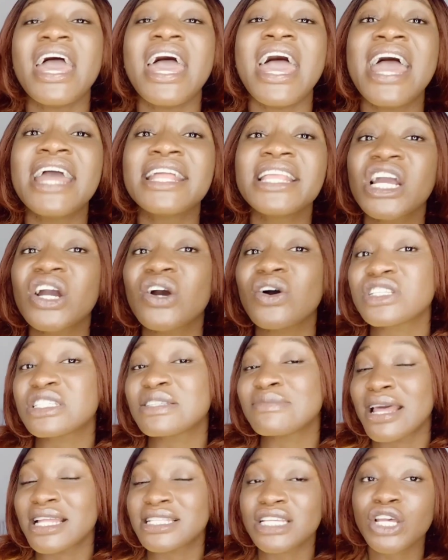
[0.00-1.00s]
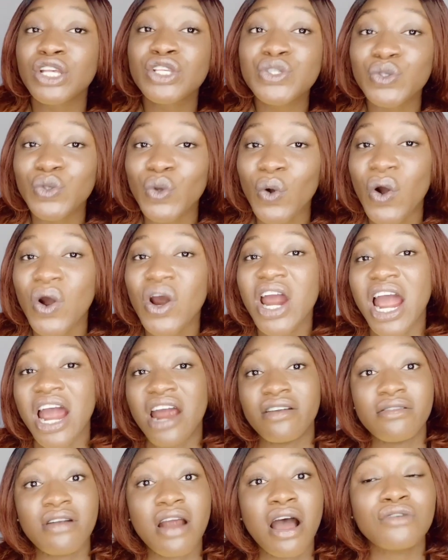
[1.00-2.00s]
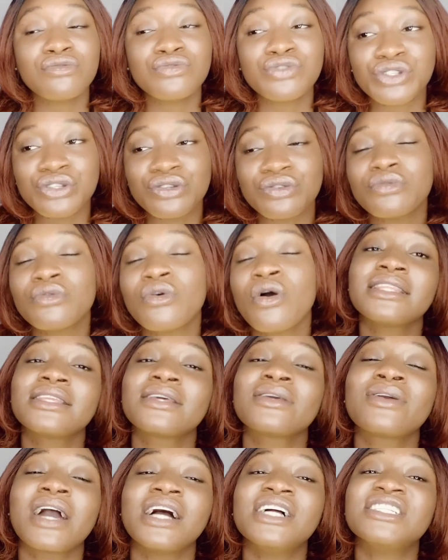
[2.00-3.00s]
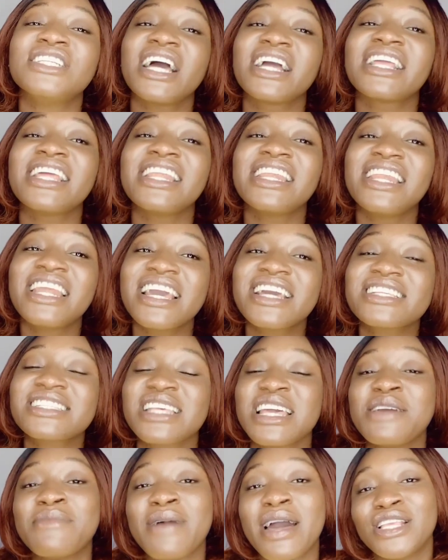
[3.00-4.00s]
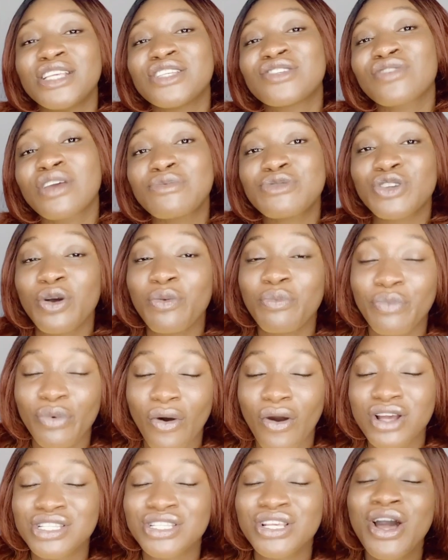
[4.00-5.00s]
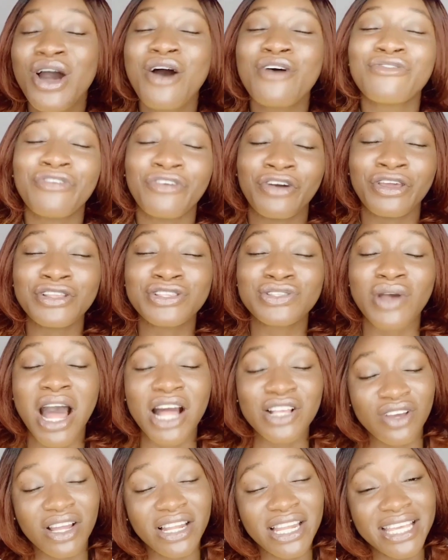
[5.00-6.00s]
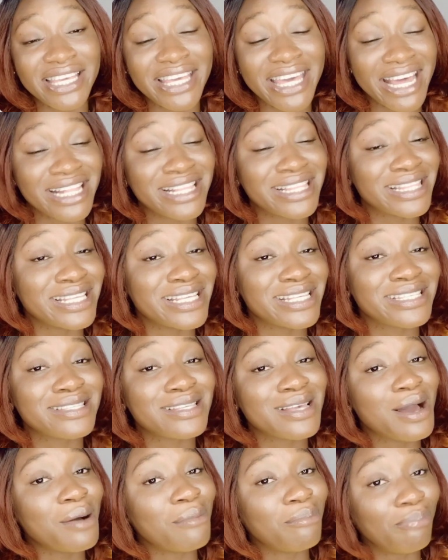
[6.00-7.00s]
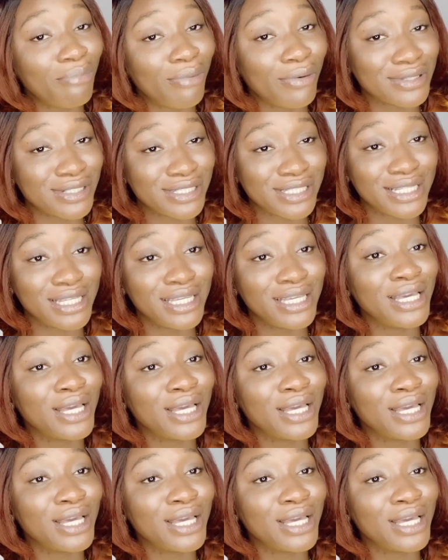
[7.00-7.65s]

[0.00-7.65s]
any cosmetic store around you. You can check the link in my description box for you to actually get this body